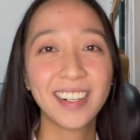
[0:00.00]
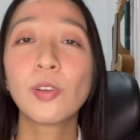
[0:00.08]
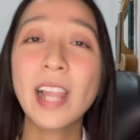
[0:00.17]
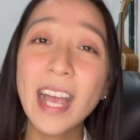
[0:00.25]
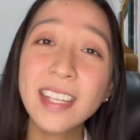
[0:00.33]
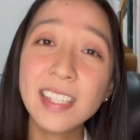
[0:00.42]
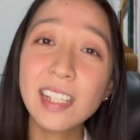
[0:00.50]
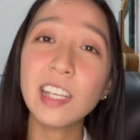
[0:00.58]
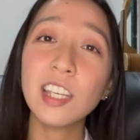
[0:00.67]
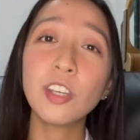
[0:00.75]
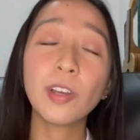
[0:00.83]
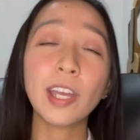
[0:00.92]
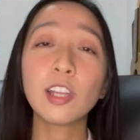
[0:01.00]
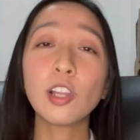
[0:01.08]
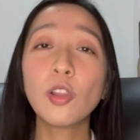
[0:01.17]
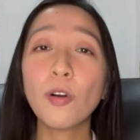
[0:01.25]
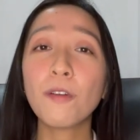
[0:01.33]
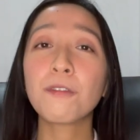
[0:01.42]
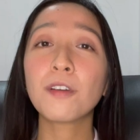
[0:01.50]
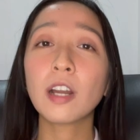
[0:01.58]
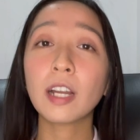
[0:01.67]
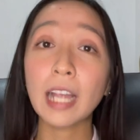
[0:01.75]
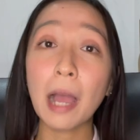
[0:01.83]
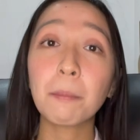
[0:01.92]
Lastly, you can look
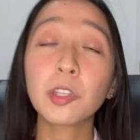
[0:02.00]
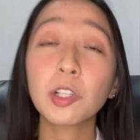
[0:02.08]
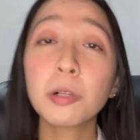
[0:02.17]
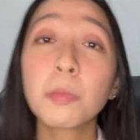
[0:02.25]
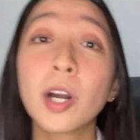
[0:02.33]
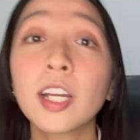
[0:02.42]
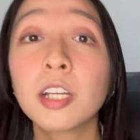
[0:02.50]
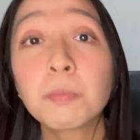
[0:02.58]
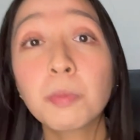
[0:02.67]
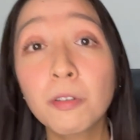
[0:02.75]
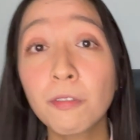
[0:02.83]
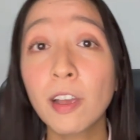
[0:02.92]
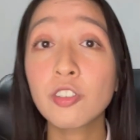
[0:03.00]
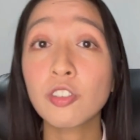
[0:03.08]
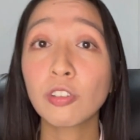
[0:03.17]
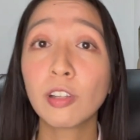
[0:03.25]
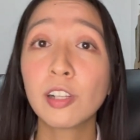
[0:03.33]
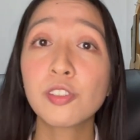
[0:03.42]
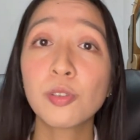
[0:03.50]
for capital market professionals.